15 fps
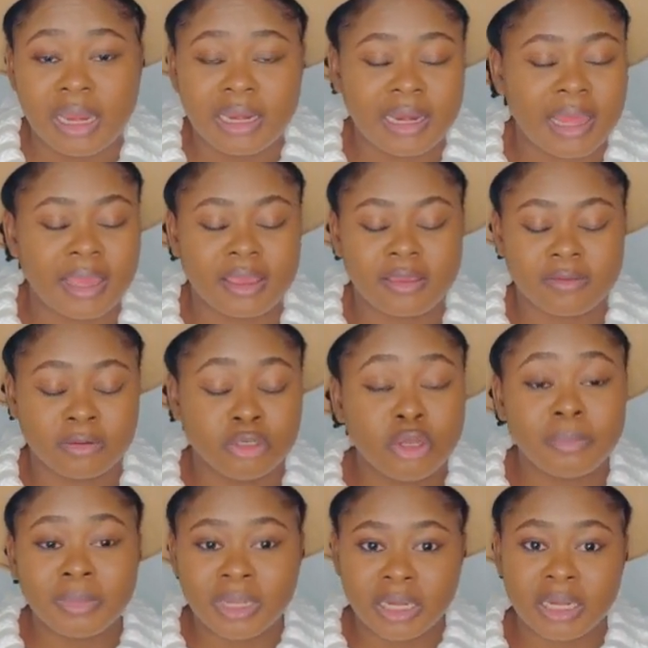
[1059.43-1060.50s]
Like,
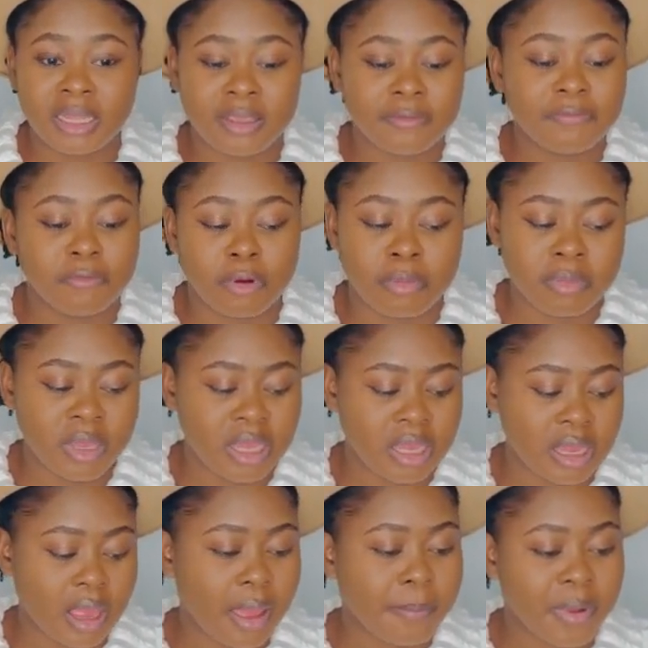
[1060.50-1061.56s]
normally for
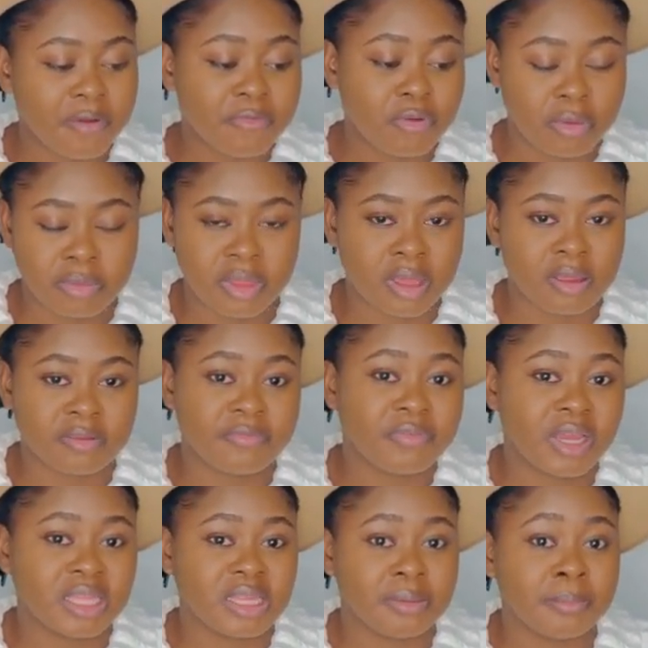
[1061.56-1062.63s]
me, apart from the
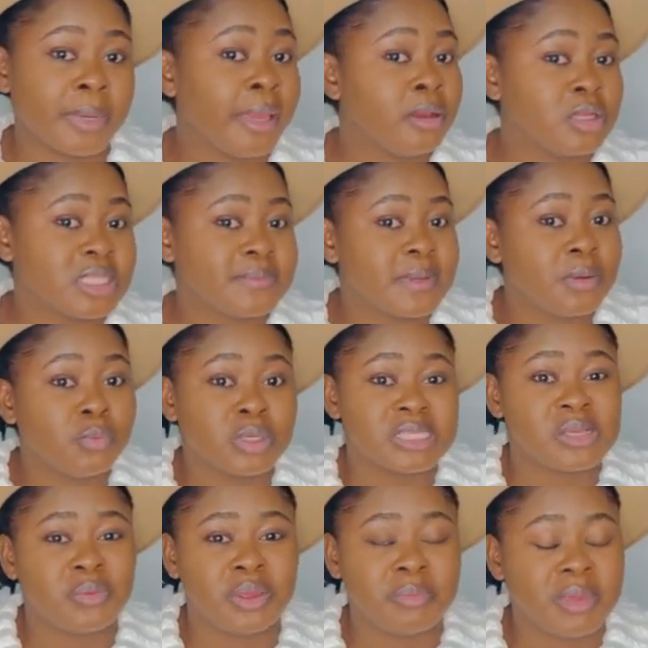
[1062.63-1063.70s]
fact that my husband
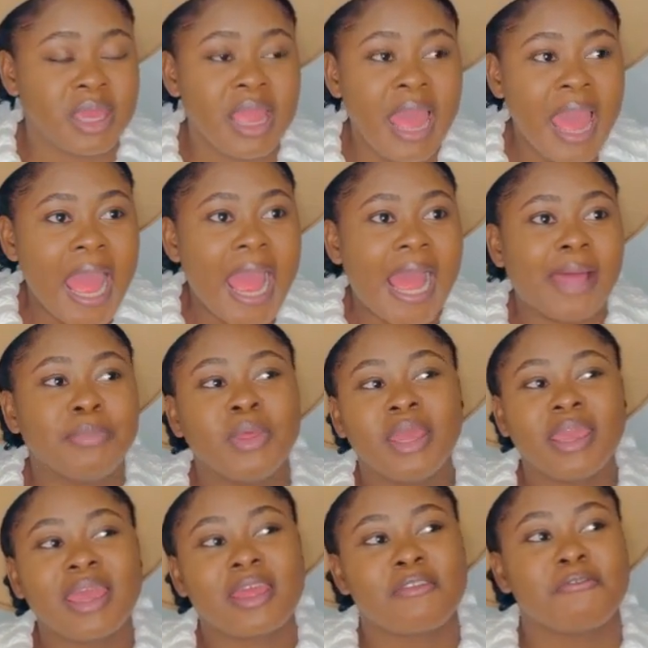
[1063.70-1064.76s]
wasn't with me, I'm not
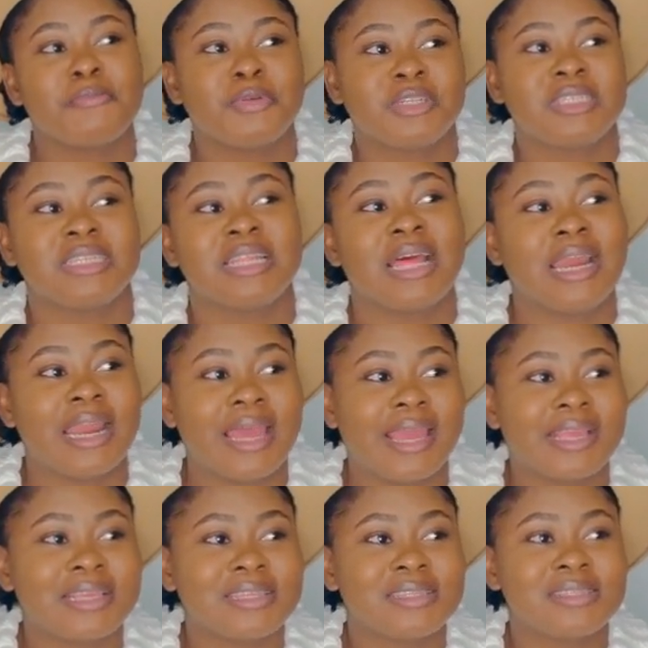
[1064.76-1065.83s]
a kind of person that
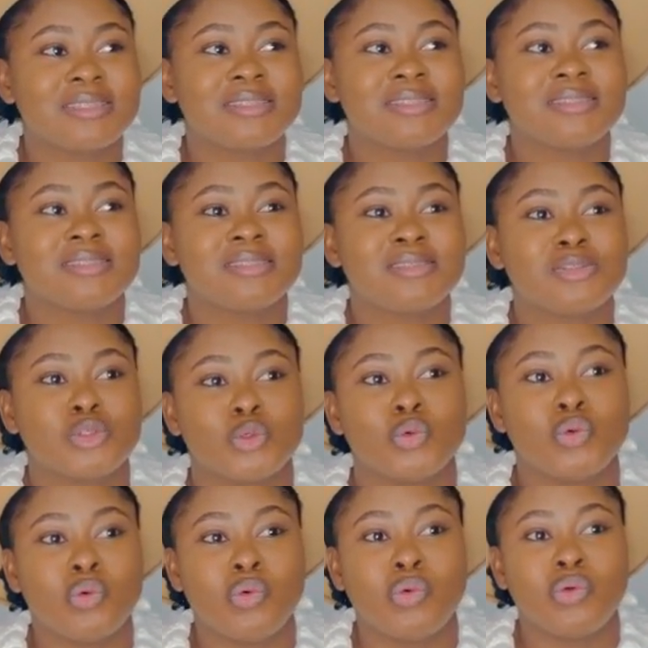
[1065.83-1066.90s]
like
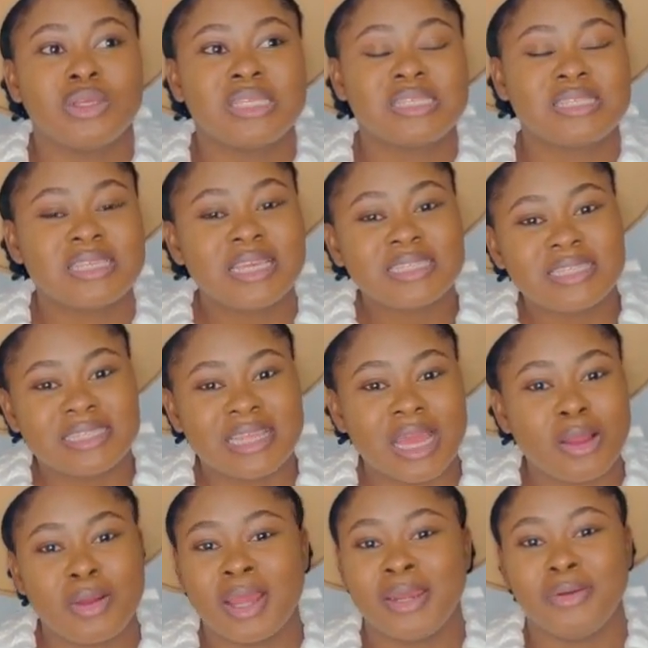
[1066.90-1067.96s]
to sit
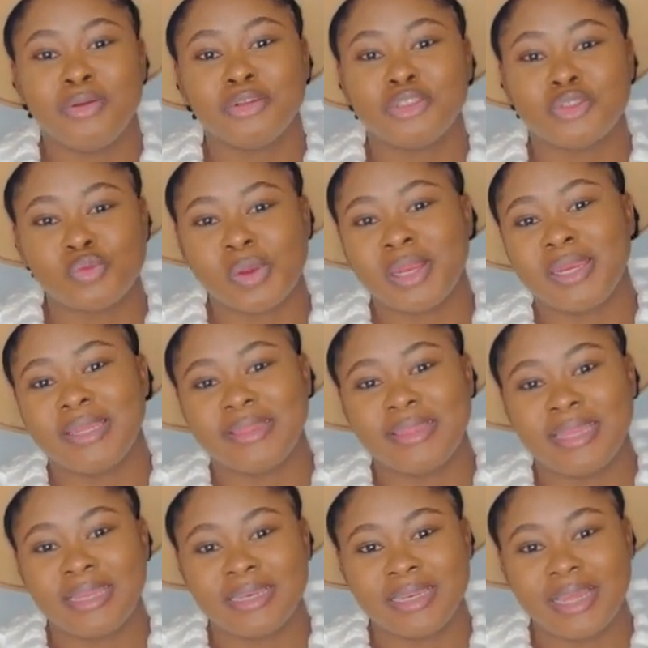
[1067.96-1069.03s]
down and not do
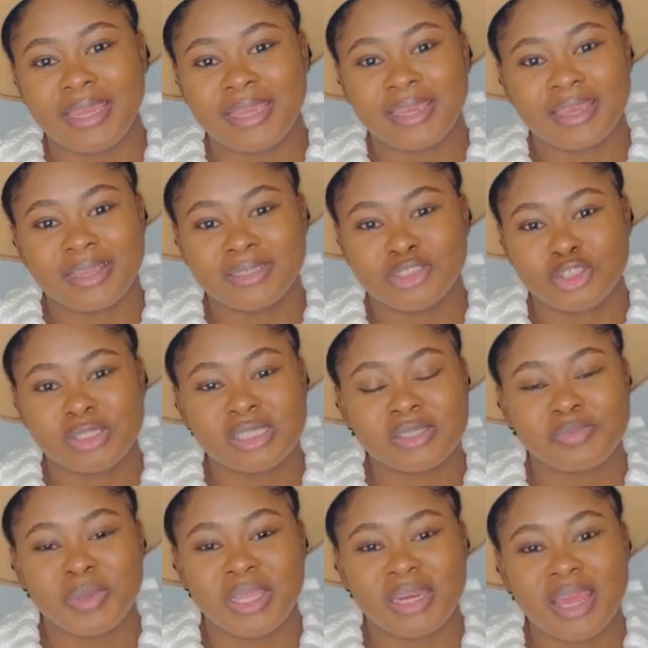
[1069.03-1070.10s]
anything, like
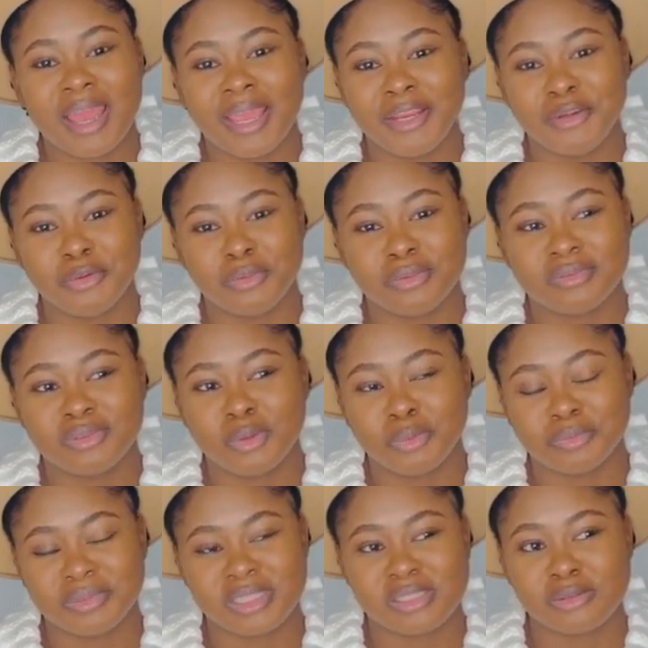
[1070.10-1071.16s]
just being idle. No,
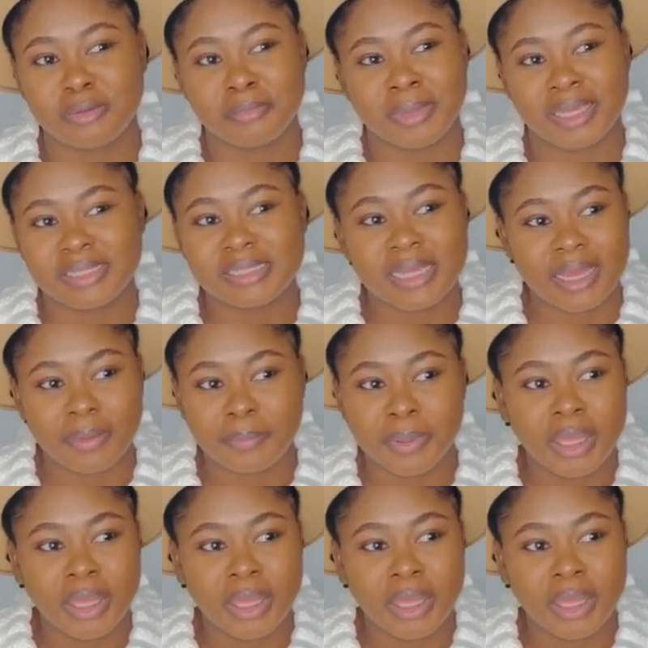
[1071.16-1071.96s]
it's not my type.